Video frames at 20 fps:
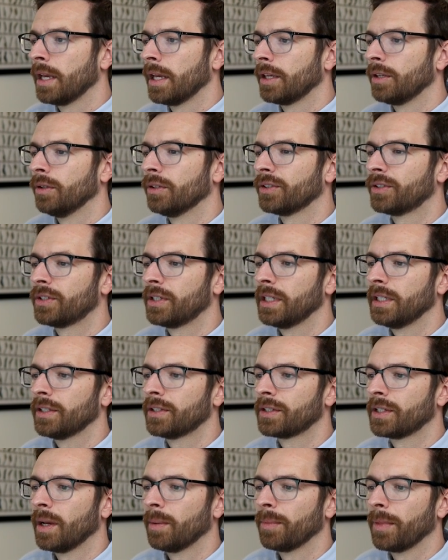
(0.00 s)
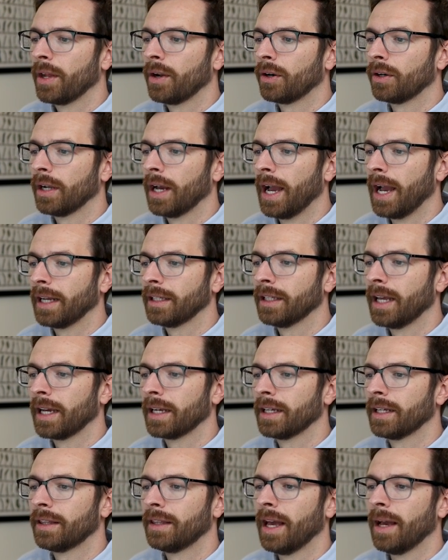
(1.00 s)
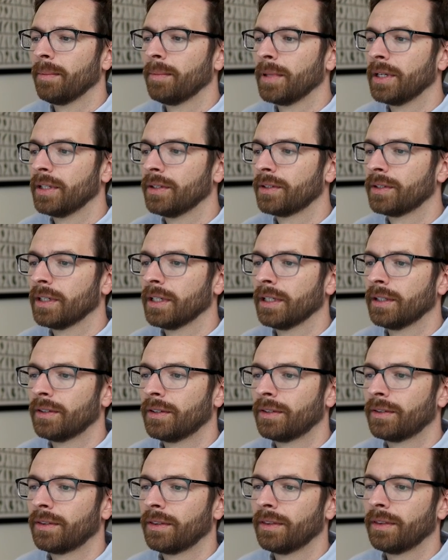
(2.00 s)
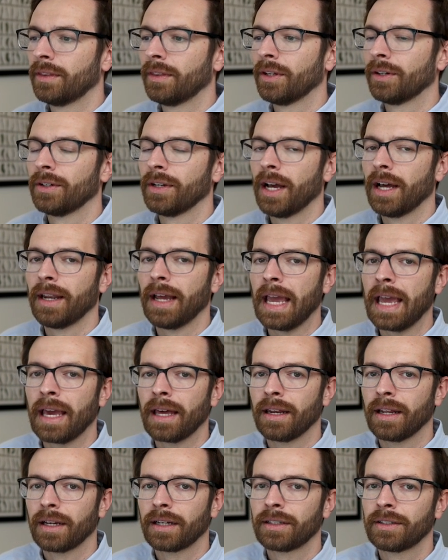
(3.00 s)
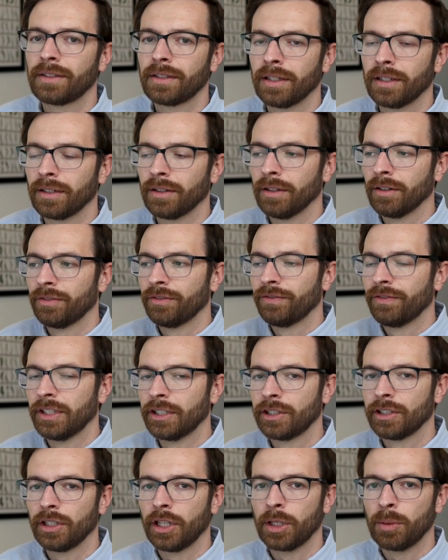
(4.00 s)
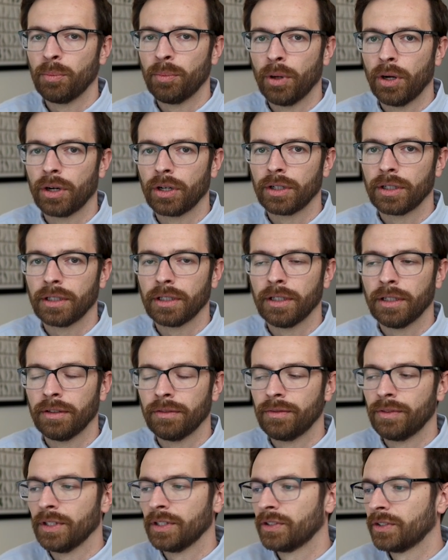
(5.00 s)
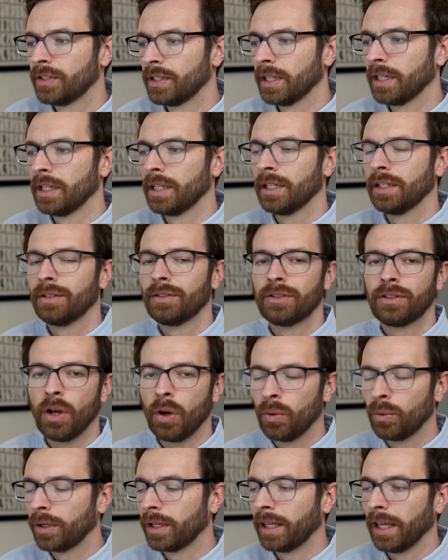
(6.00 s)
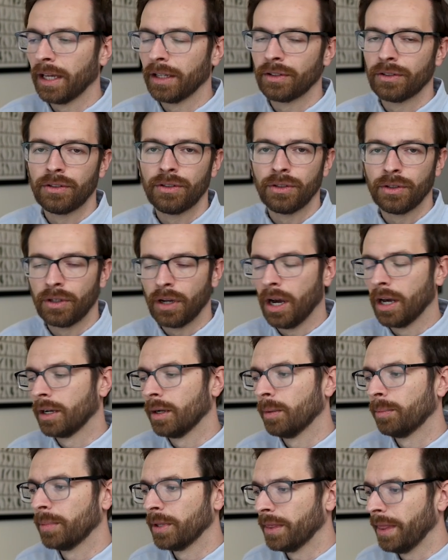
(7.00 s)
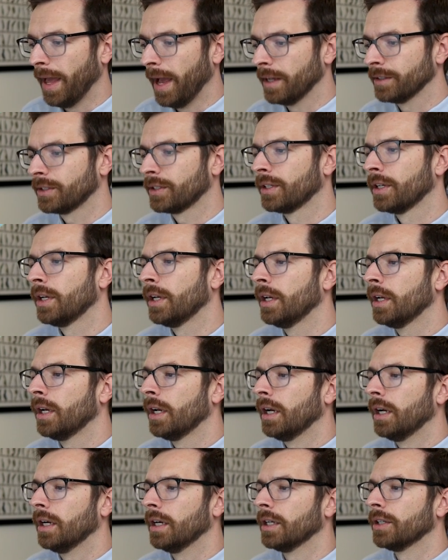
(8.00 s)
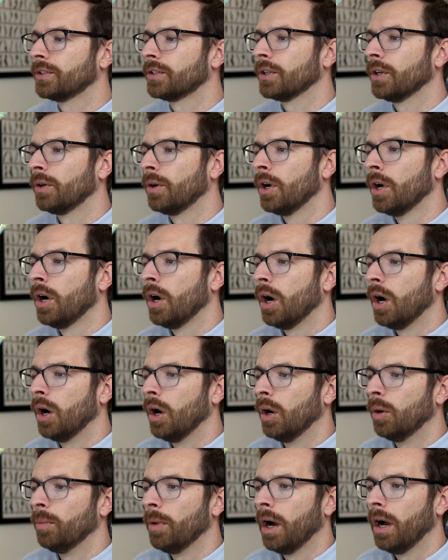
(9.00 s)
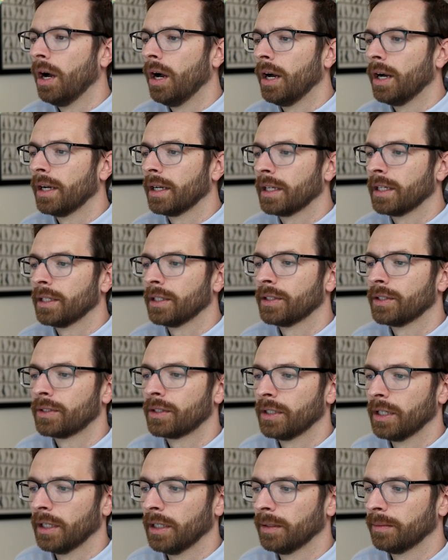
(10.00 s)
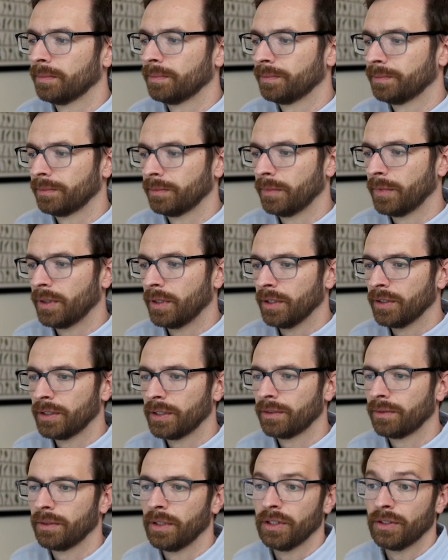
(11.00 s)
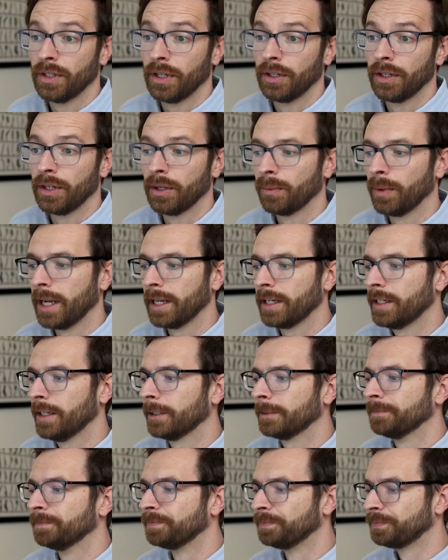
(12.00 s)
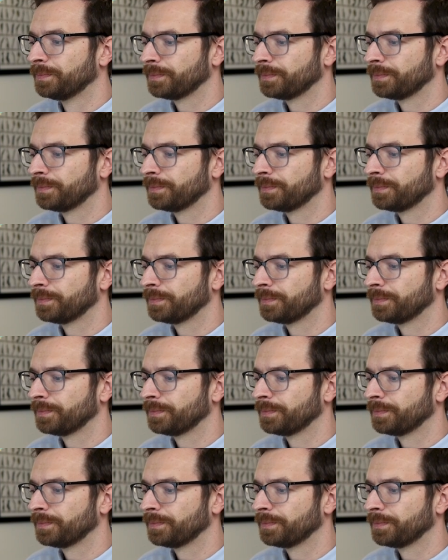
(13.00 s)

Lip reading: You'll see some that aren't highlighted. That means they're not annexed and officially part of the city. Don't get too caught up in that. So Omaha is this area right here.